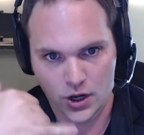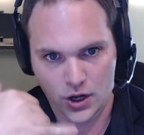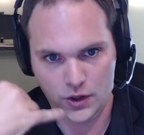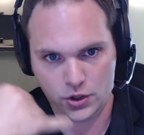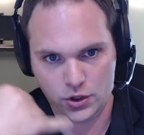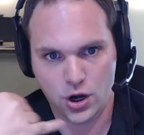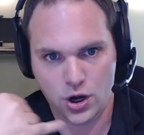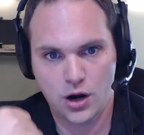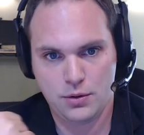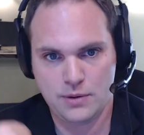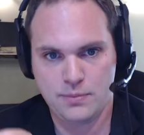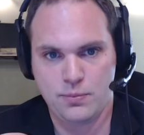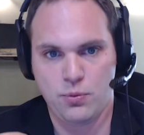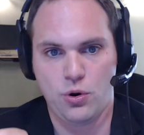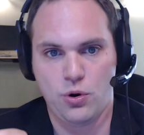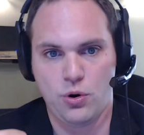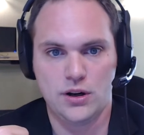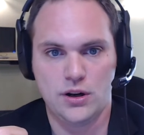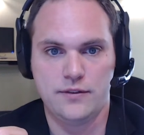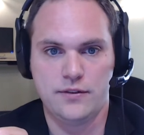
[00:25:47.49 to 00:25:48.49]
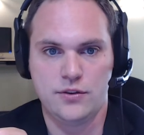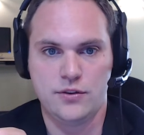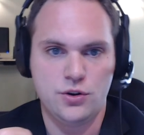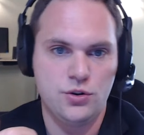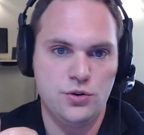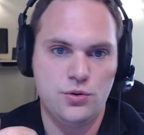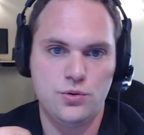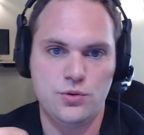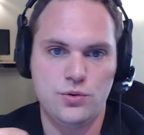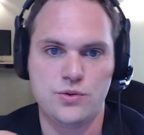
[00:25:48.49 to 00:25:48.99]
on the call report of
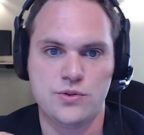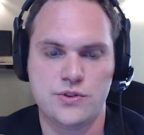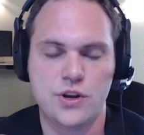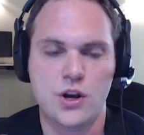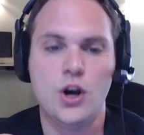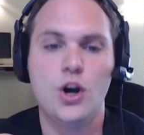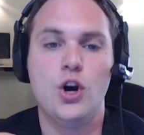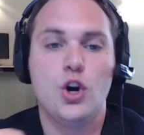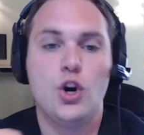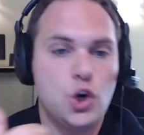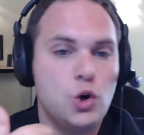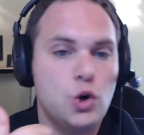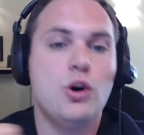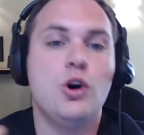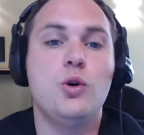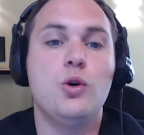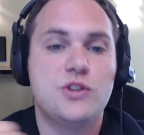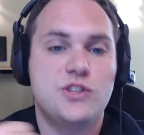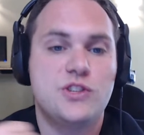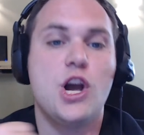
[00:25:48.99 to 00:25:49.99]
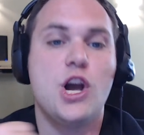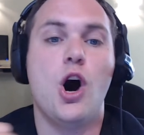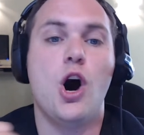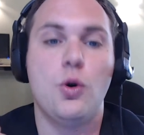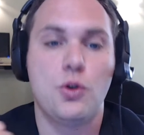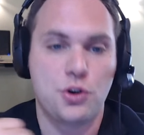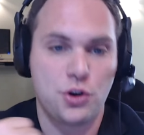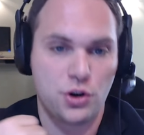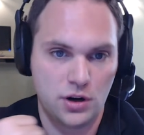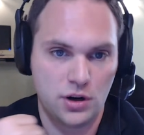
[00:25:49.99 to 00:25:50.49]
who's who who is the
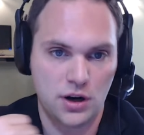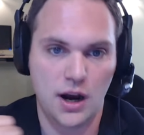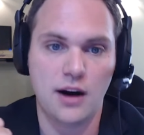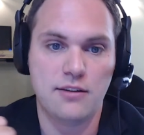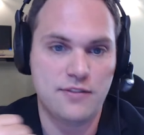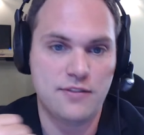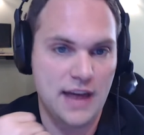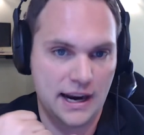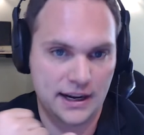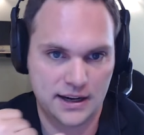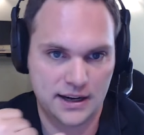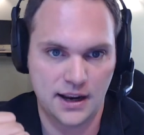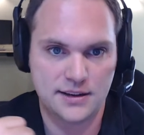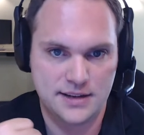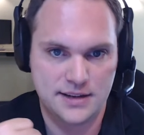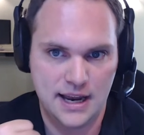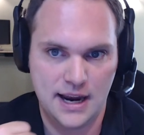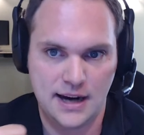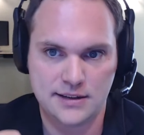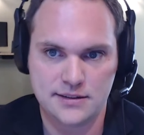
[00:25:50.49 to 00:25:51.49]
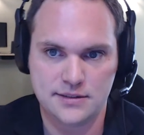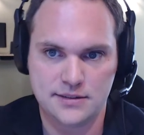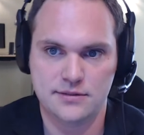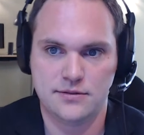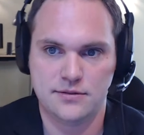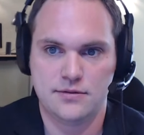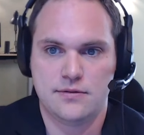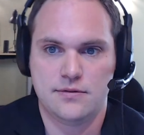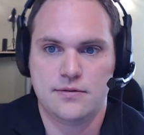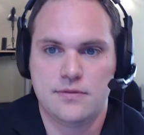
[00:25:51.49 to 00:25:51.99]
owner of that contact.
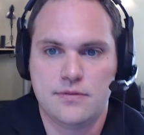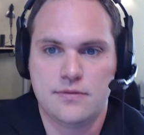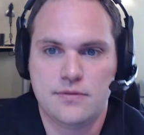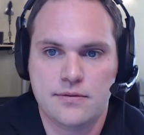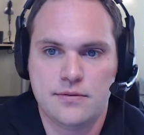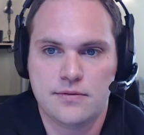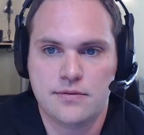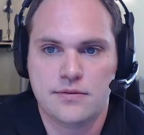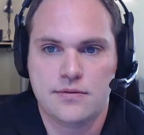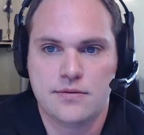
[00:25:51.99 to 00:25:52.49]
Absolutely.